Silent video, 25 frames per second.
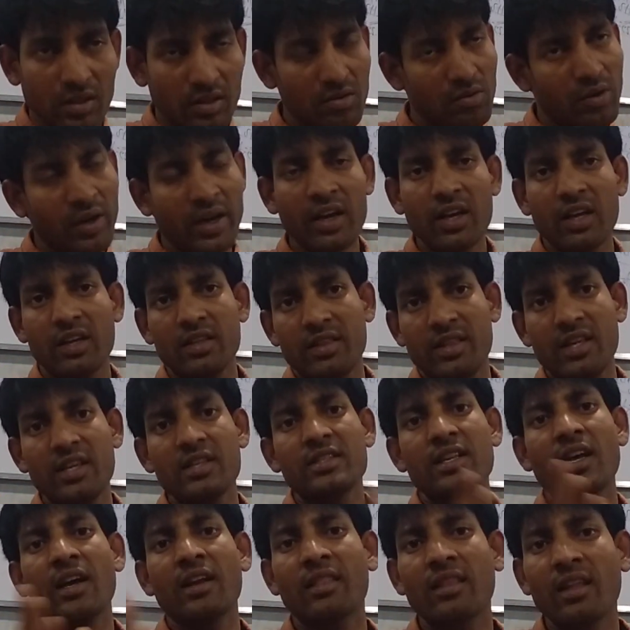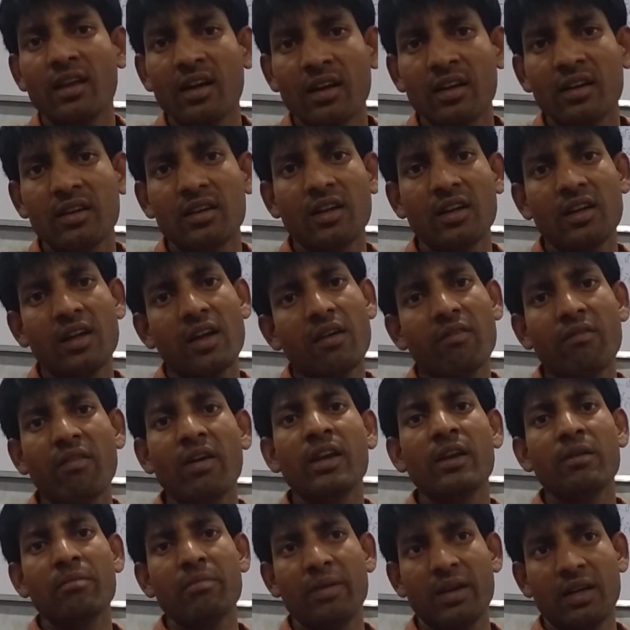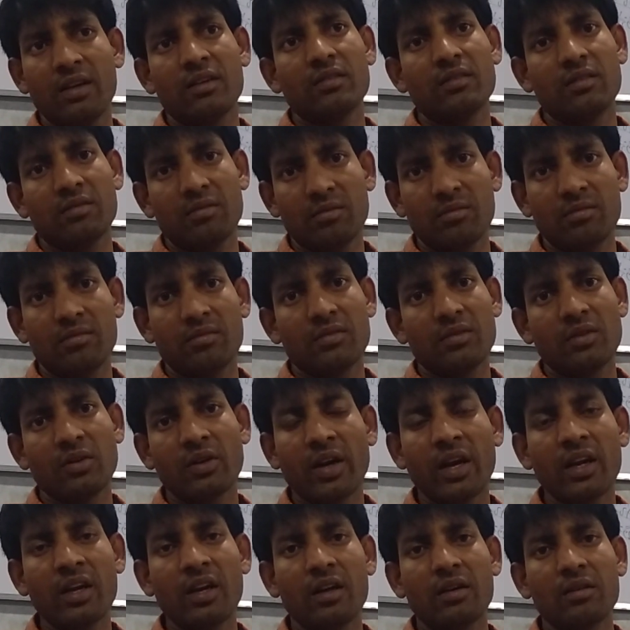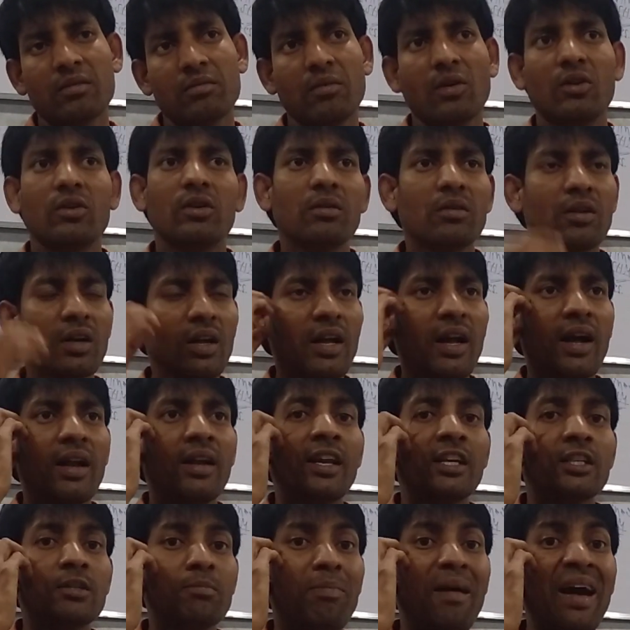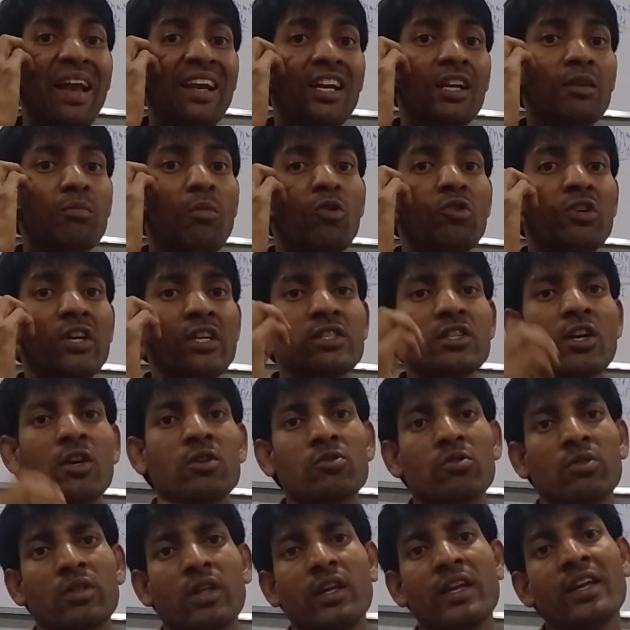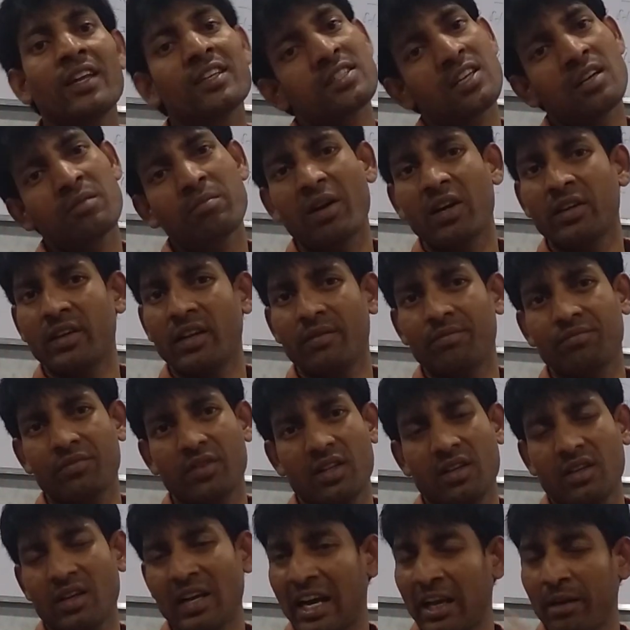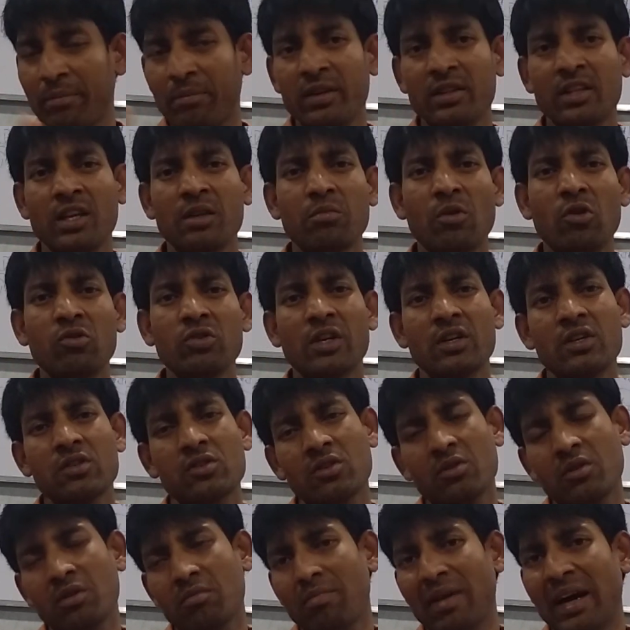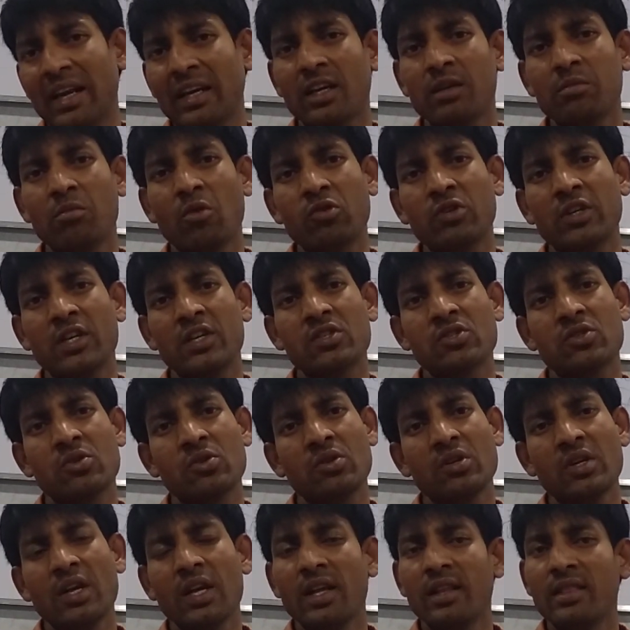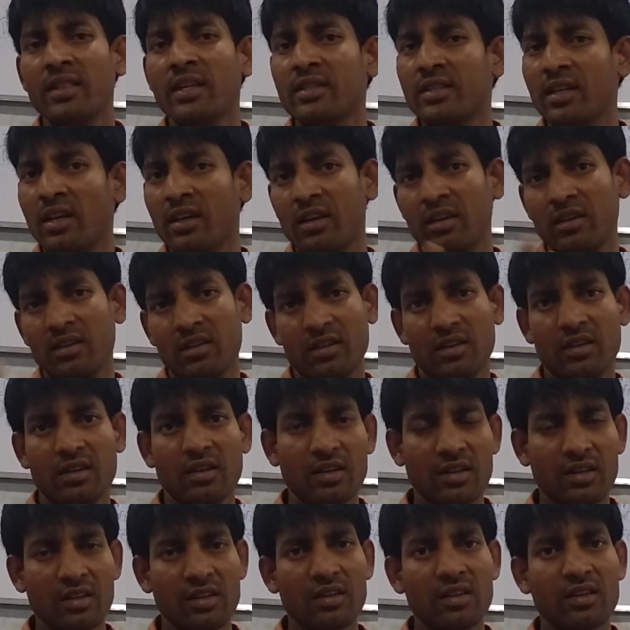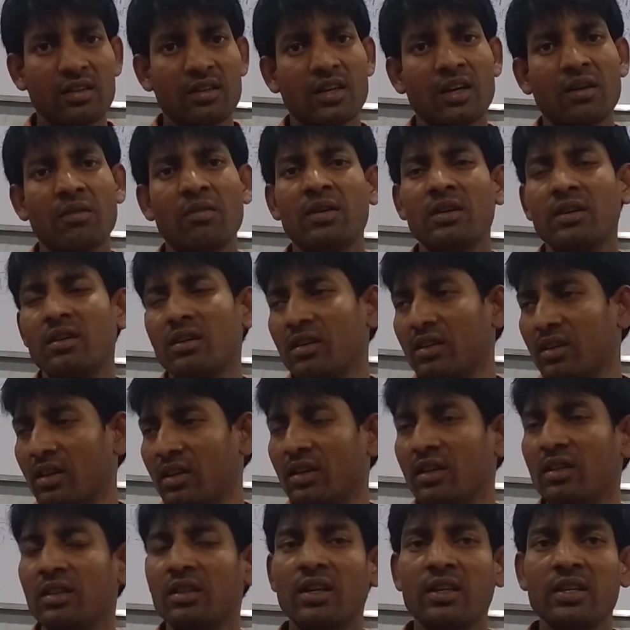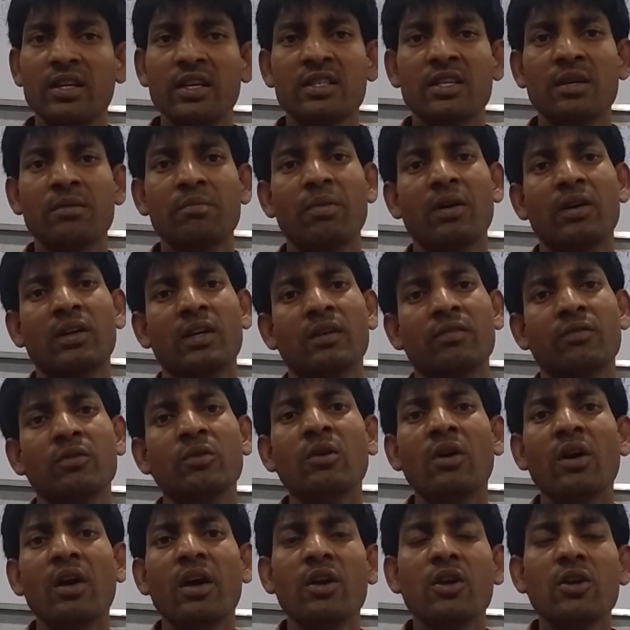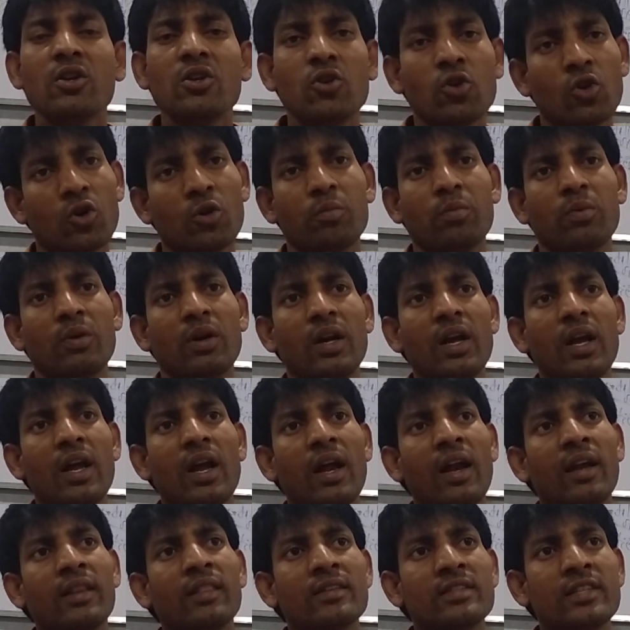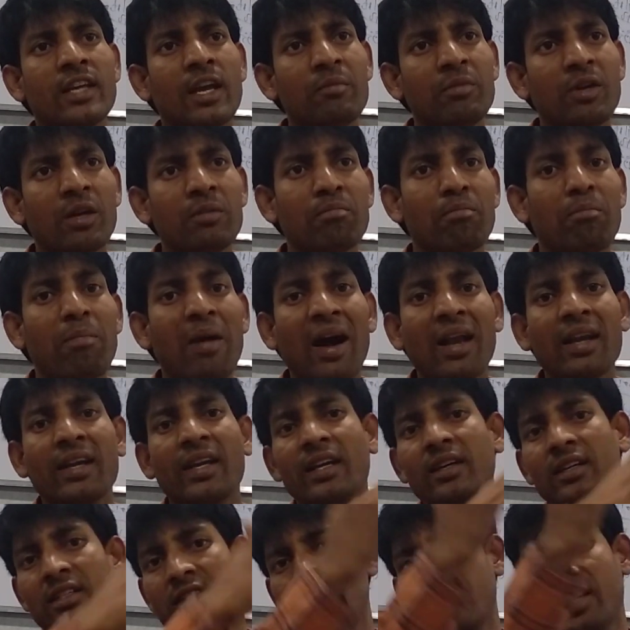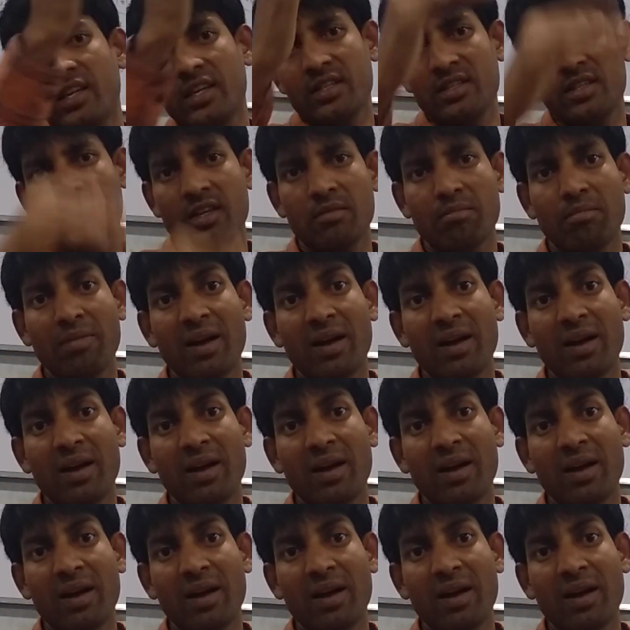Okay, na? These are the very big. Okay, na? One. Next, Balkan mountains also there. Eastern part. Carpathian mountains, Balkan mountains. These are covered in the eastern part of Europe. At the same time, Baltic Sea is there.